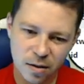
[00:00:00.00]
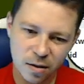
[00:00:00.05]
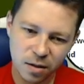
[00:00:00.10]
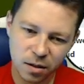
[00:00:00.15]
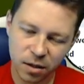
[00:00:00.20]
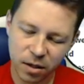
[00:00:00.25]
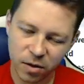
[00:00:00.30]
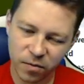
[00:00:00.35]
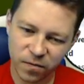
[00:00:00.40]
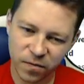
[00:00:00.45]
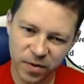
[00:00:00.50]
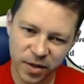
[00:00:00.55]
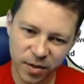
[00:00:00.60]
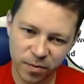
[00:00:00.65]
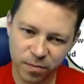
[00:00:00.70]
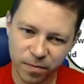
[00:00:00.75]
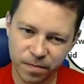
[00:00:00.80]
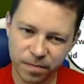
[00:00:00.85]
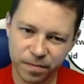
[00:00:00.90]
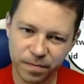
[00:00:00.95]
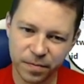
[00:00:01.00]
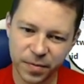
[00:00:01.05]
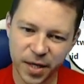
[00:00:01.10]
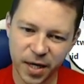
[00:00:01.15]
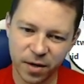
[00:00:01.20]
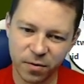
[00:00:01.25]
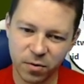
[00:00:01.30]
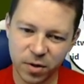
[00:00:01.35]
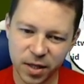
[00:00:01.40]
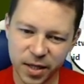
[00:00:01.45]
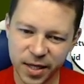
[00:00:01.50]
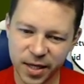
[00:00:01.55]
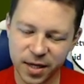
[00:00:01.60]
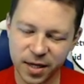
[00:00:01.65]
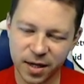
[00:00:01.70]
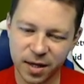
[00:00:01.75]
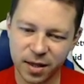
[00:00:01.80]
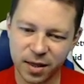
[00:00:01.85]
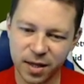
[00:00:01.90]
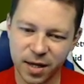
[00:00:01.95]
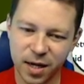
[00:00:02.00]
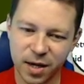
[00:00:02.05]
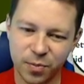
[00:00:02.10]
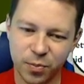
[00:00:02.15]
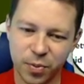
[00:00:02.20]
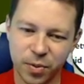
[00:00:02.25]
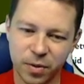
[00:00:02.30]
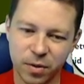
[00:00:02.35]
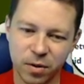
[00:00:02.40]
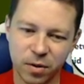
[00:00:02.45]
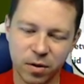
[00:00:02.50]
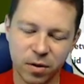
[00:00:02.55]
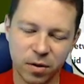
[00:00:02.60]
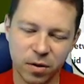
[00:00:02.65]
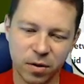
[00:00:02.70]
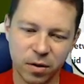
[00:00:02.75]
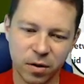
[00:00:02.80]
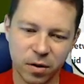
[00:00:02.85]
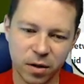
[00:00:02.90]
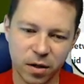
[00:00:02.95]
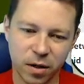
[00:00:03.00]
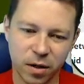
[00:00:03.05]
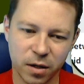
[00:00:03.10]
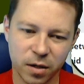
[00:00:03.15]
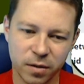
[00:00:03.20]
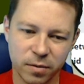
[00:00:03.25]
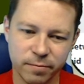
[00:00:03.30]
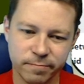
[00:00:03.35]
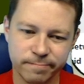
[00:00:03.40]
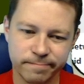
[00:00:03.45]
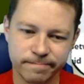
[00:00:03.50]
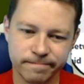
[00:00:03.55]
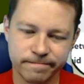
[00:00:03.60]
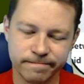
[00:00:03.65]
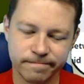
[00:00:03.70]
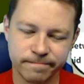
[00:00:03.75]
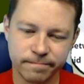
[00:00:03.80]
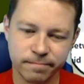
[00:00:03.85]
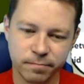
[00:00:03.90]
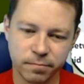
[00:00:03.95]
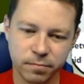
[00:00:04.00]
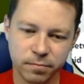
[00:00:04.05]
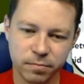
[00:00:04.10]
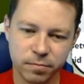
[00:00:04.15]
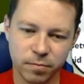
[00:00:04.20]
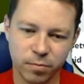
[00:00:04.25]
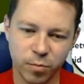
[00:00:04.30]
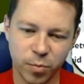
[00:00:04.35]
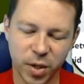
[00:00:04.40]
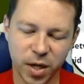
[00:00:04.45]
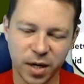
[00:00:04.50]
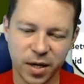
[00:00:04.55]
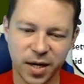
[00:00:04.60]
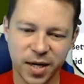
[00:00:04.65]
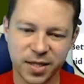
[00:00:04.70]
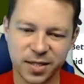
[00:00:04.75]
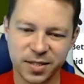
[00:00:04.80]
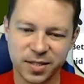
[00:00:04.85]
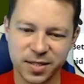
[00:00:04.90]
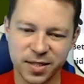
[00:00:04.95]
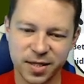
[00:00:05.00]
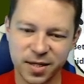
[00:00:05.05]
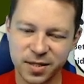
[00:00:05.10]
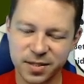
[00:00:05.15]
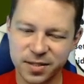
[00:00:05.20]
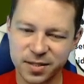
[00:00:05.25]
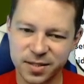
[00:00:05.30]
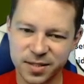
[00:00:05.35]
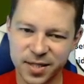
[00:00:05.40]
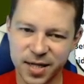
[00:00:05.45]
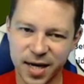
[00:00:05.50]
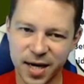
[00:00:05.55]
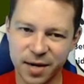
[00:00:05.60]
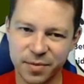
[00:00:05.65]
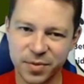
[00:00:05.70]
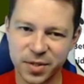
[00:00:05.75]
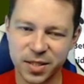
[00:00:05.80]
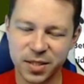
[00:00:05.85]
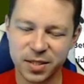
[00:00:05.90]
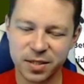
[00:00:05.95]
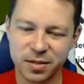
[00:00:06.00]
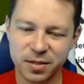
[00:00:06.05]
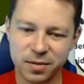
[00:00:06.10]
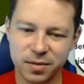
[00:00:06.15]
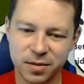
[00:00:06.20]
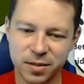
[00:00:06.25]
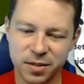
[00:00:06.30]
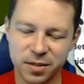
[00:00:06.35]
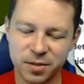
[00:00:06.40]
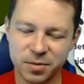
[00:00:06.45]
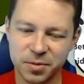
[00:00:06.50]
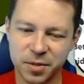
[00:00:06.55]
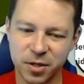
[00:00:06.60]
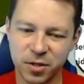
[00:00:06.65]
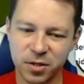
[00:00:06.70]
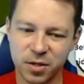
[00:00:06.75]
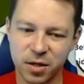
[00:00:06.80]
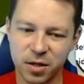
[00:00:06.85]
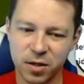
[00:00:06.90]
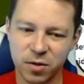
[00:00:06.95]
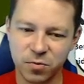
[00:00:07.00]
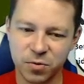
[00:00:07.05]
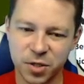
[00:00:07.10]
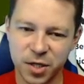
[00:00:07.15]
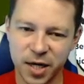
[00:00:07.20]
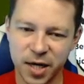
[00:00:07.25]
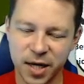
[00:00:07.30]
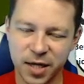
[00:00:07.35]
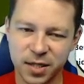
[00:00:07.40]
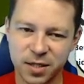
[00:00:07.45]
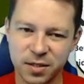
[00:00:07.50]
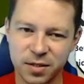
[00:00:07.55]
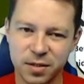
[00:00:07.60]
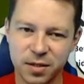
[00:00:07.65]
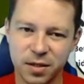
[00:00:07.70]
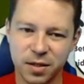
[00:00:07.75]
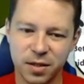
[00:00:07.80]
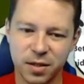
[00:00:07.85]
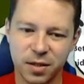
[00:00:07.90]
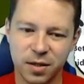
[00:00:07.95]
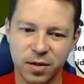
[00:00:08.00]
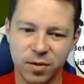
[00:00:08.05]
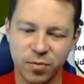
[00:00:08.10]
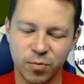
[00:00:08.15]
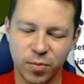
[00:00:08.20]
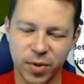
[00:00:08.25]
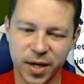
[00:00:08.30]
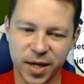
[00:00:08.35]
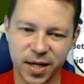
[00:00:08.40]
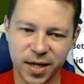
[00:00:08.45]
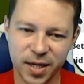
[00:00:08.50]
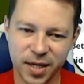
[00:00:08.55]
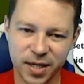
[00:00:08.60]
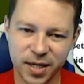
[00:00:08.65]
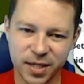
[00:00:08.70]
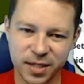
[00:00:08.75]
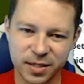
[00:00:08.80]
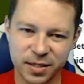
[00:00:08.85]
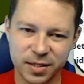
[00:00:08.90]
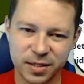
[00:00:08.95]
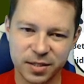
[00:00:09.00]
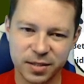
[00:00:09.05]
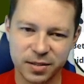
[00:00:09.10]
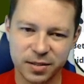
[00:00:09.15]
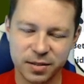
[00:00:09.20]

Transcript: Hopefully they will lead a club or partner has a singleton diamonds. It's very low chance, but it is.